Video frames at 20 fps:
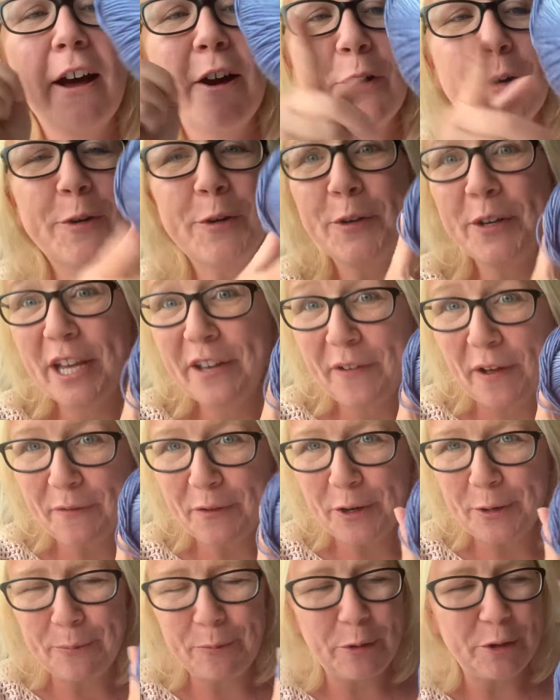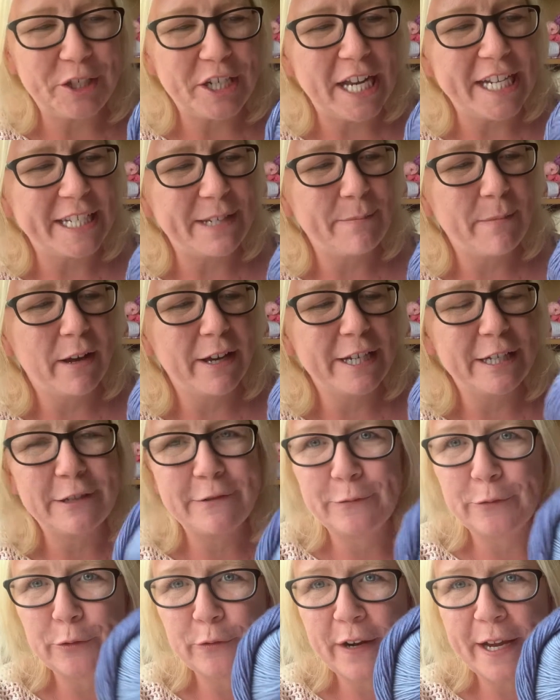or if I've got a project in mind
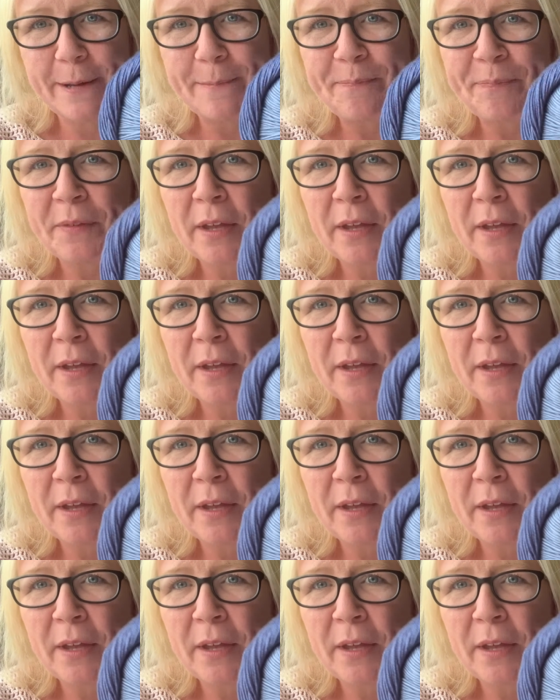for it.